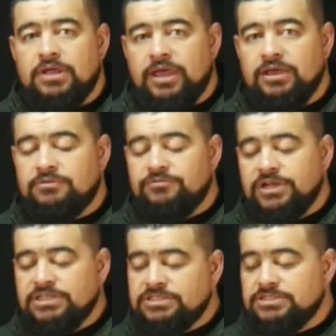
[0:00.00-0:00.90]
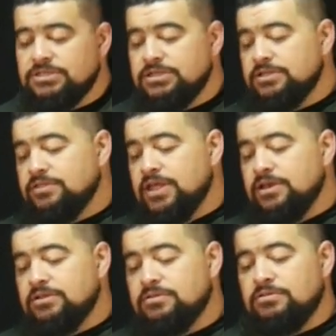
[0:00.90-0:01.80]
angle of release
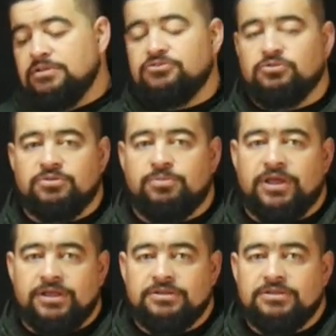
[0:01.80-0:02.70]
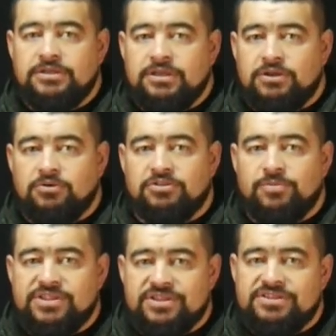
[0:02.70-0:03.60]
than the shorter player in order to
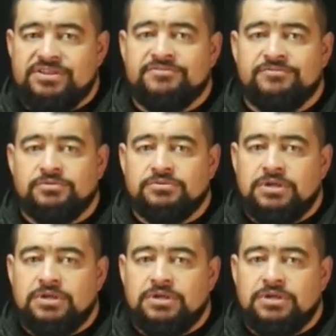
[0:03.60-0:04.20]
be successful.